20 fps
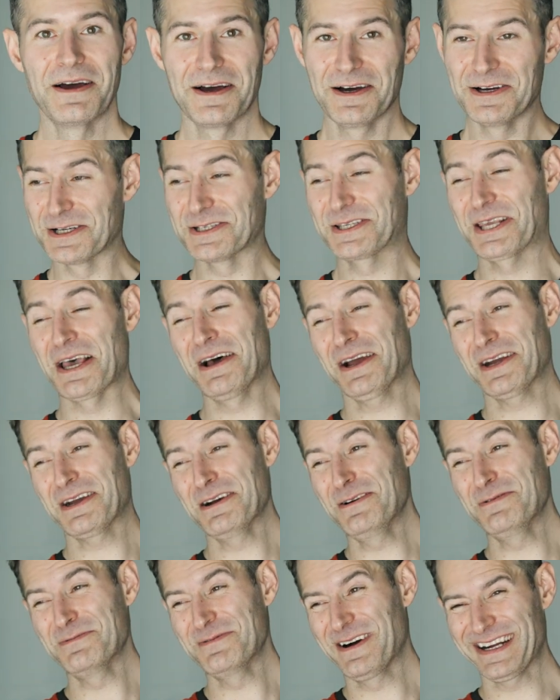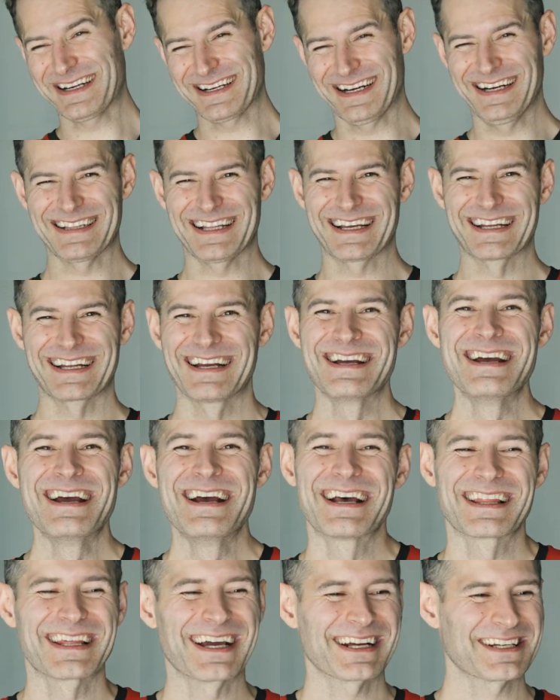I was like, oh my God, like
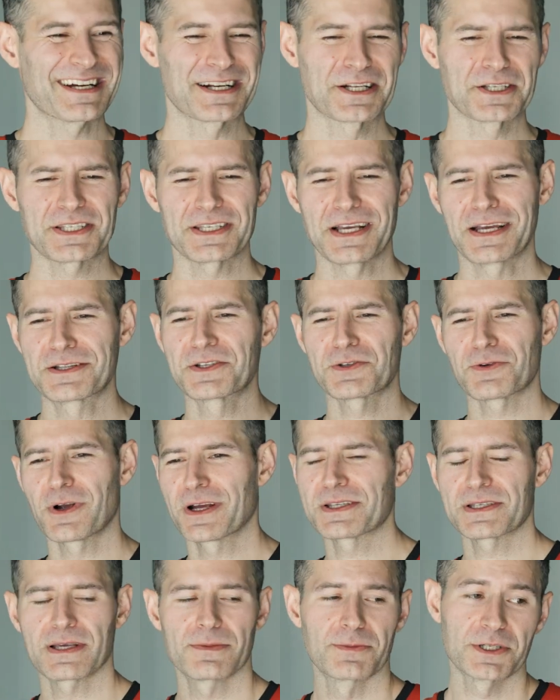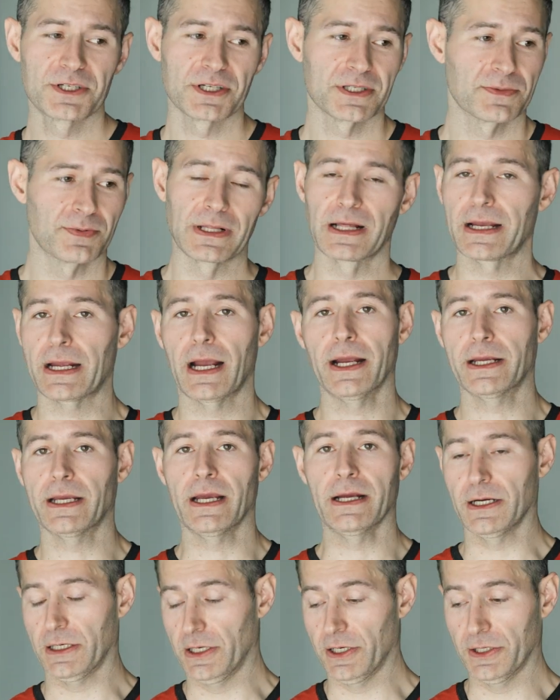that kind of sentence, right? Somebody just be like,
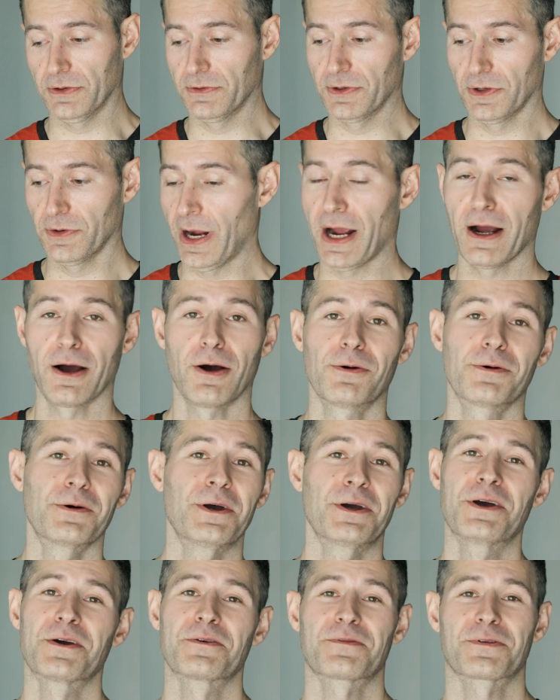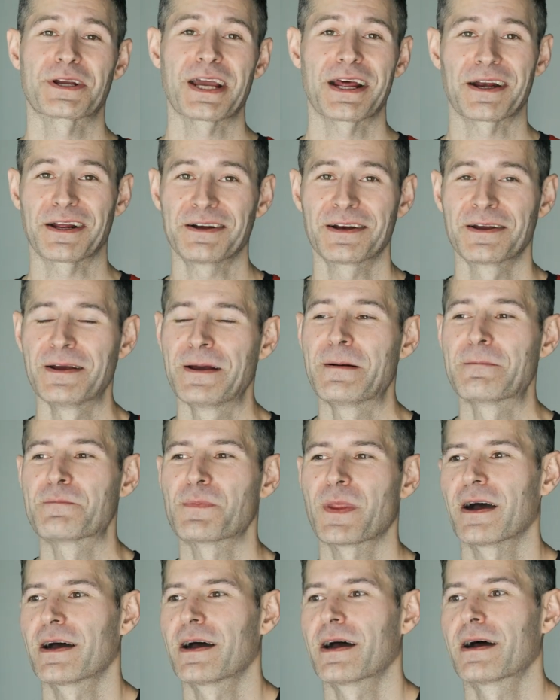I don't know how, forget it.
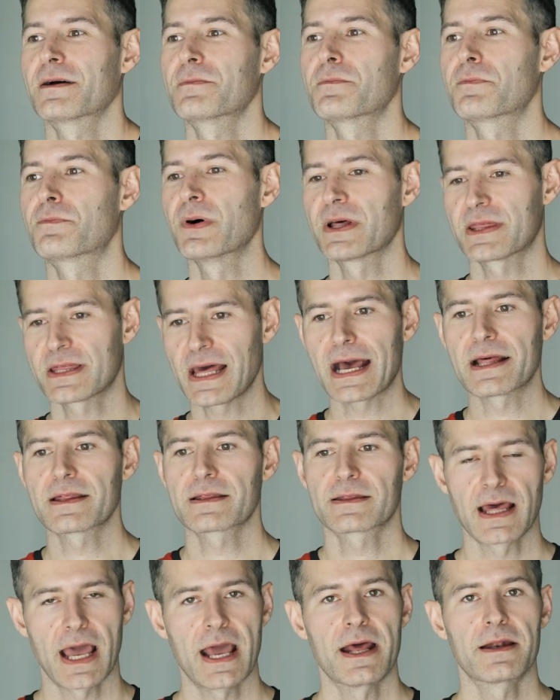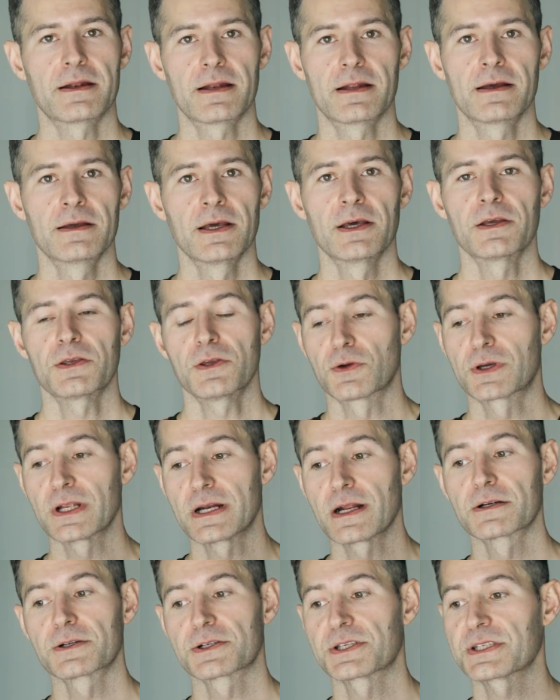But that then you
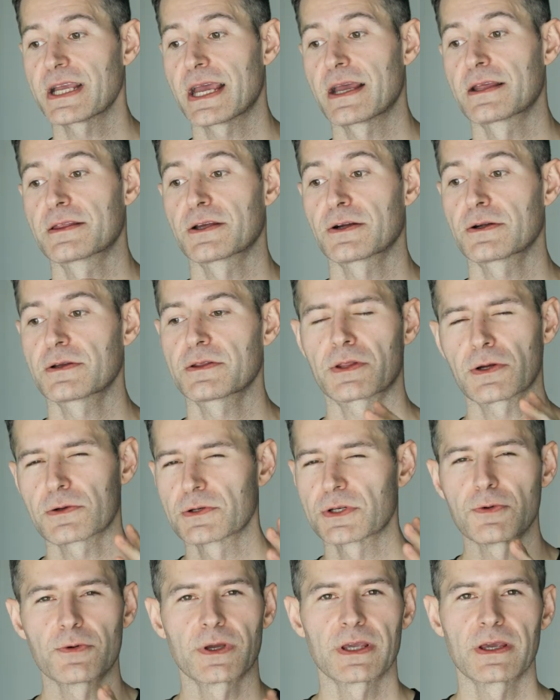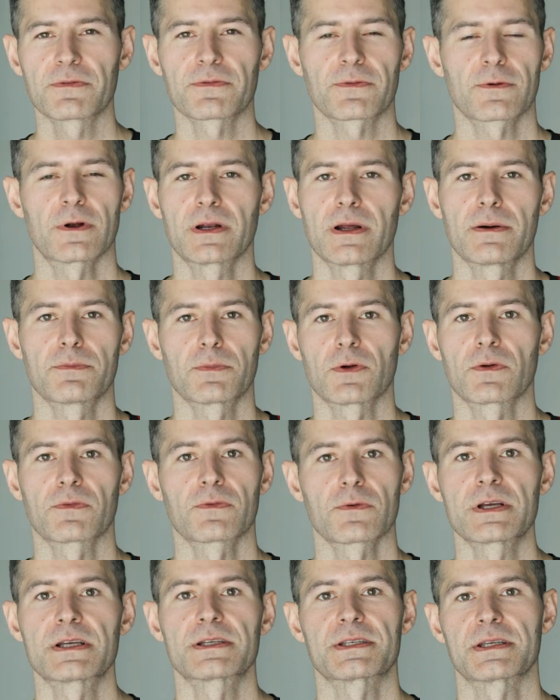can understand they're doing it for a number
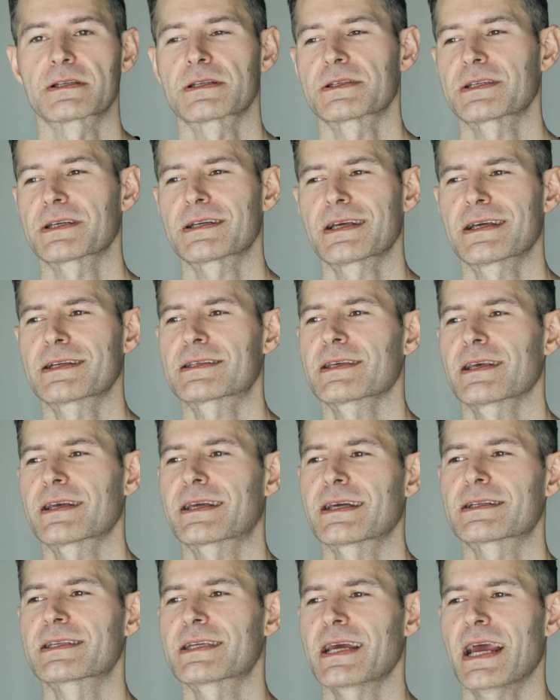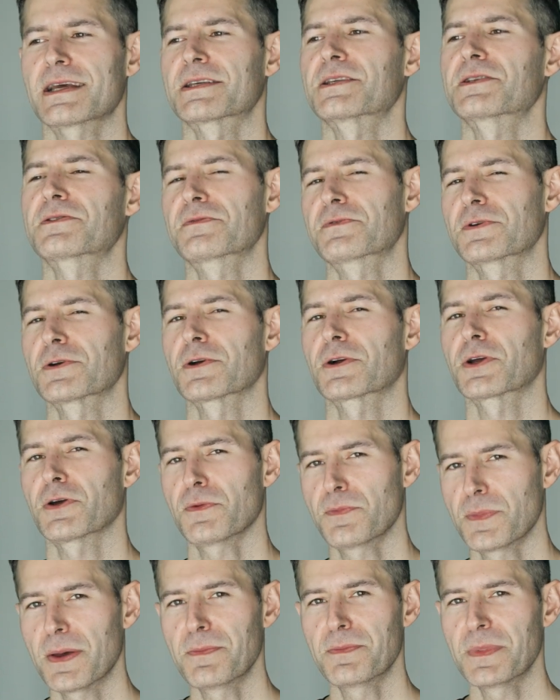of reasons. It's like a test of your
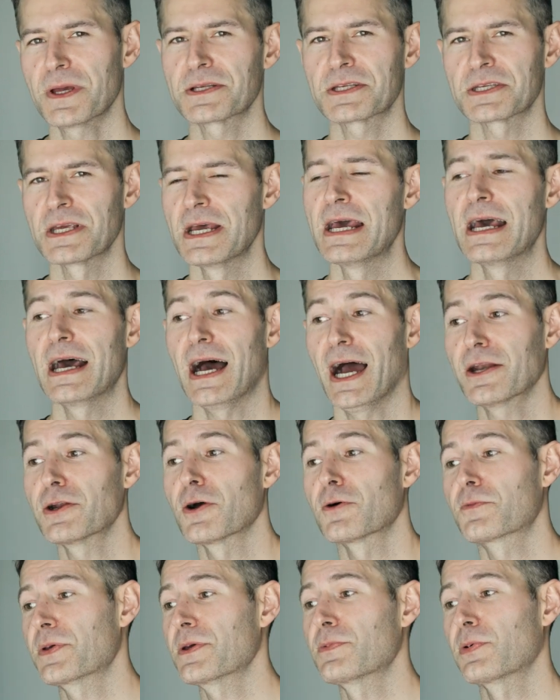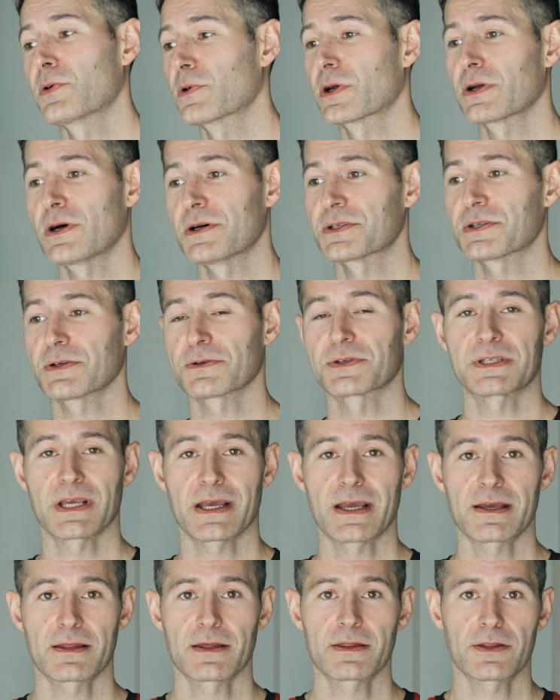commitment. I know people would also
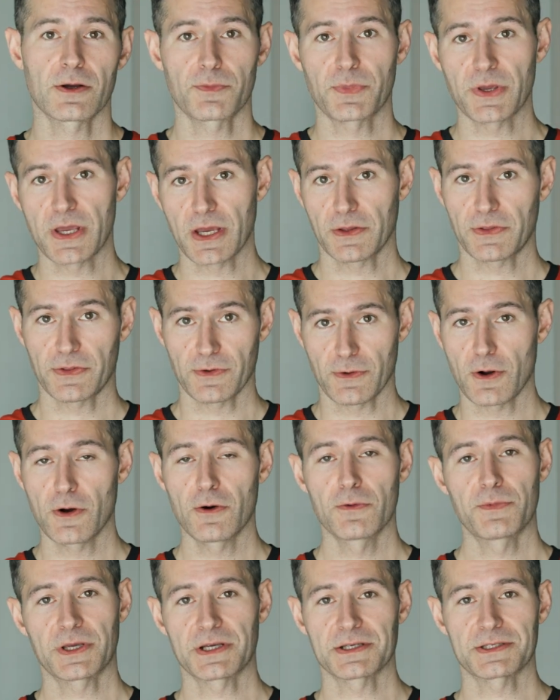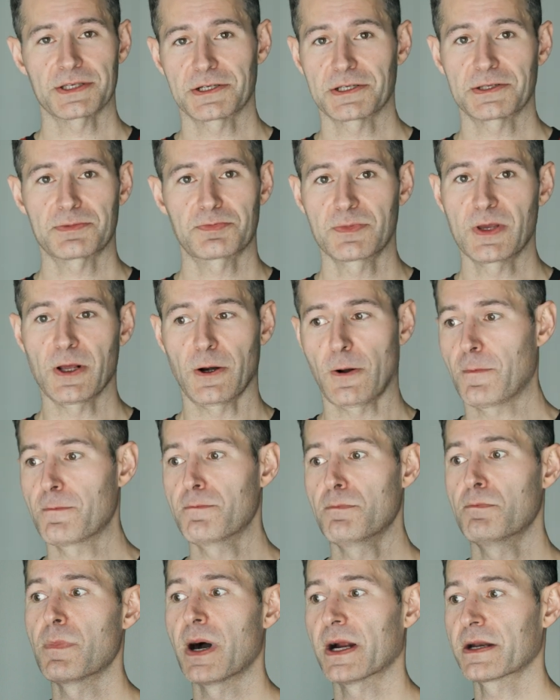say that they're being thorough because it is,
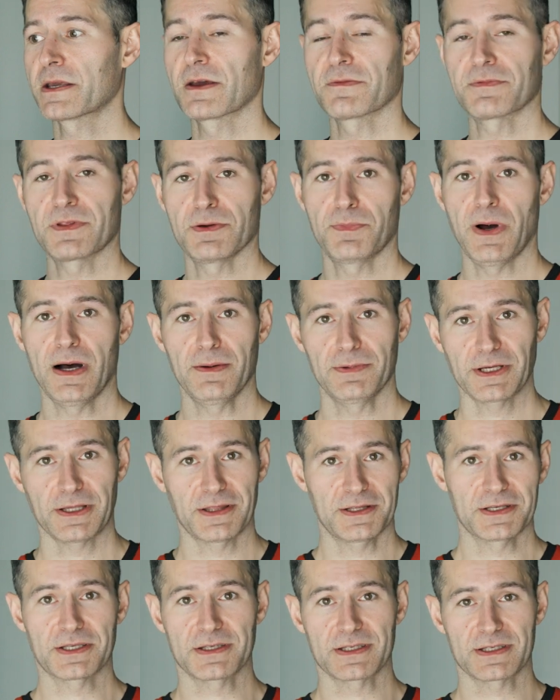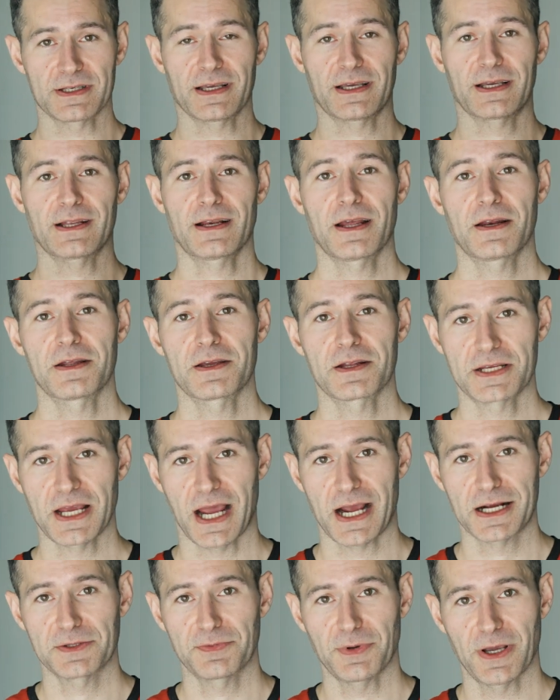money of the public. This is like Canadian
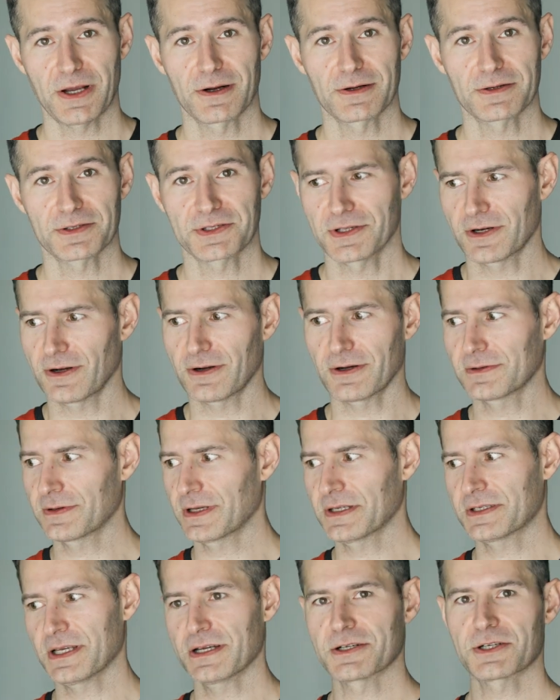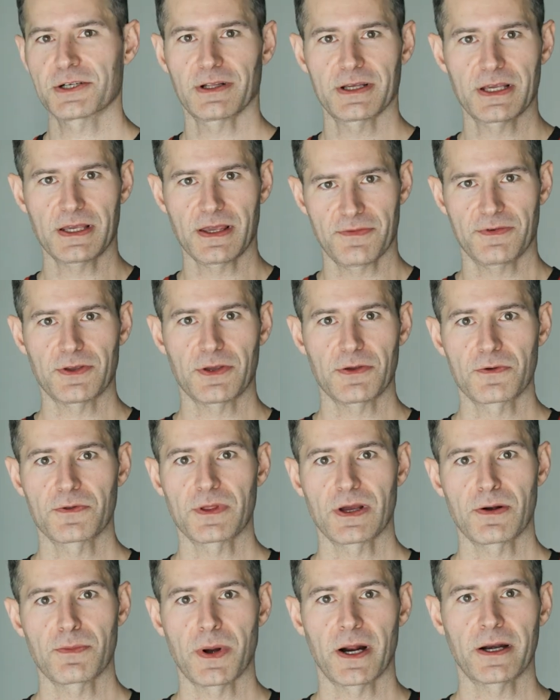taxpayers that are essentially giving you
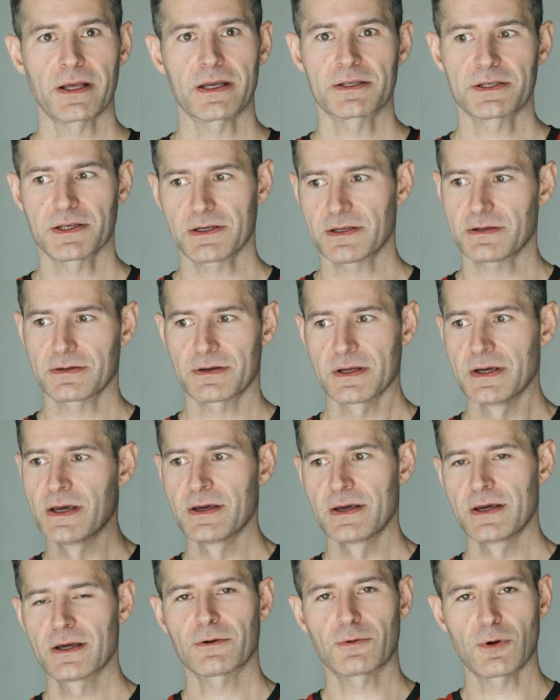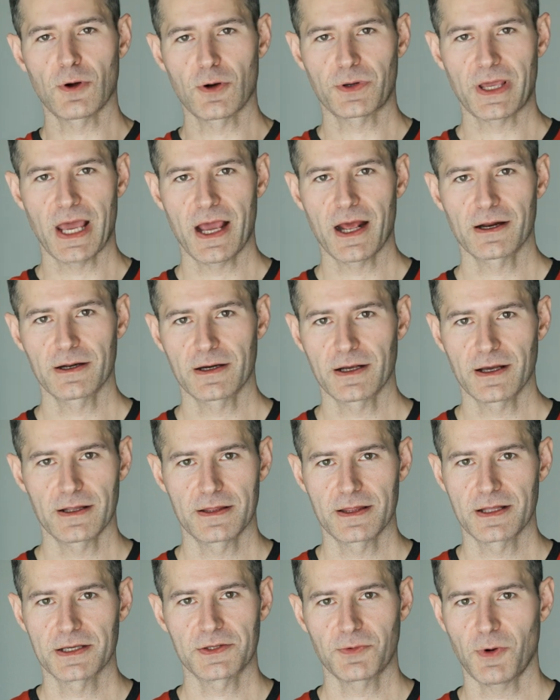their money to grow Canada
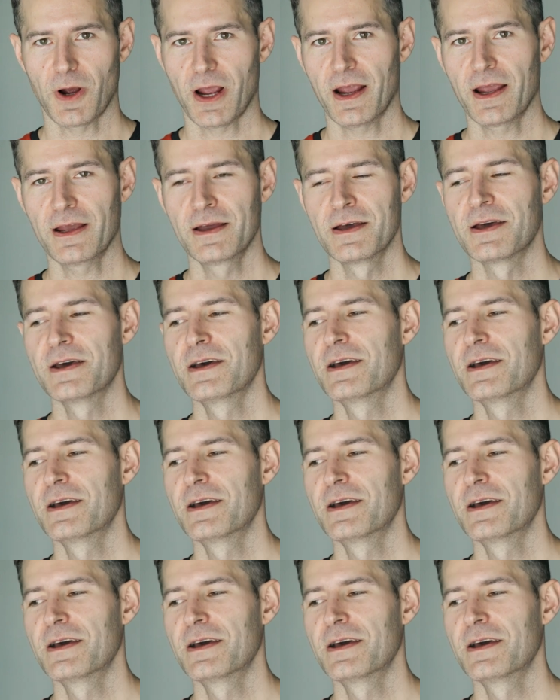in this way.